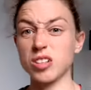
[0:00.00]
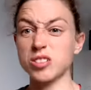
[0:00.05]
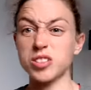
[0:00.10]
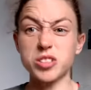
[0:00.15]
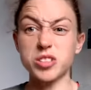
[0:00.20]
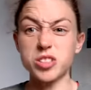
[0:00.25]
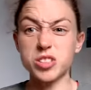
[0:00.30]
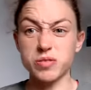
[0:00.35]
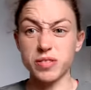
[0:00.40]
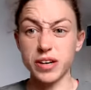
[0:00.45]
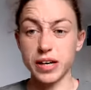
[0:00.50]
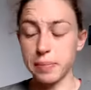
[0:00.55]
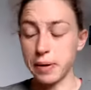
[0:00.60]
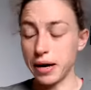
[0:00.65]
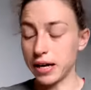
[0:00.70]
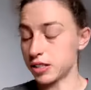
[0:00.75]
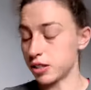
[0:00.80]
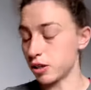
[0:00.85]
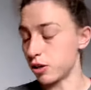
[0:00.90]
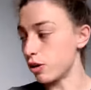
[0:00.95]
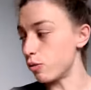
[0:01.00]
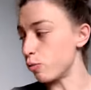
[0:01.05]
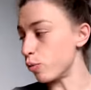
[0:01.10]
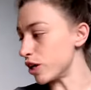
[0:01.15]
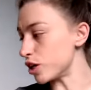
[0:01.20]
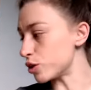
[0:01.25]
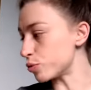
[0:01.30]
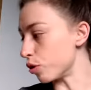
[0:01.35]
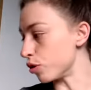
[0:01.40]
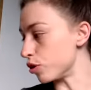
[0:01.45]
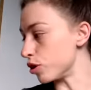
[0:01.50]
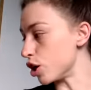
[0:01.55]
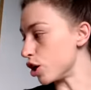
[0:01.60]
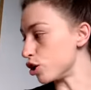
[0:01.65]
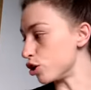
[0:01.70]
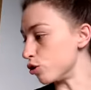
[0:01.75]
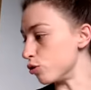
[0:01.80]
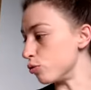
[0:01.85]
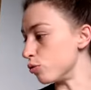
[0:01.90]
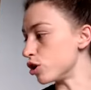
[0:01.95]
So it doesn't really matter which one
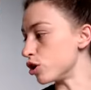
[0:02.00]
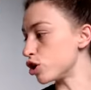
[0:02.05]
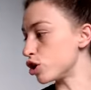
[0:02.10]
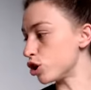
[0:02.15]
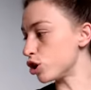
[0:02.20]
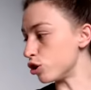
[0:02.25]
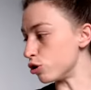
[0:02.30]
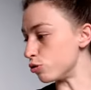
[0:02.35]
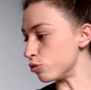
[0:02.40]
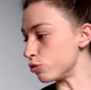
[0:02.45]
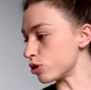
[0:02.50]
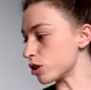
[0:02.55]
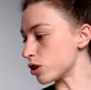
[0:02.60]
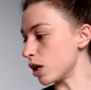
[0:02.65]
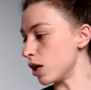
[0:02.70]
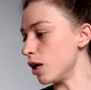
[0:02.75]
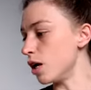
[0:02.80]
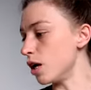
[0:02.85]
you choose.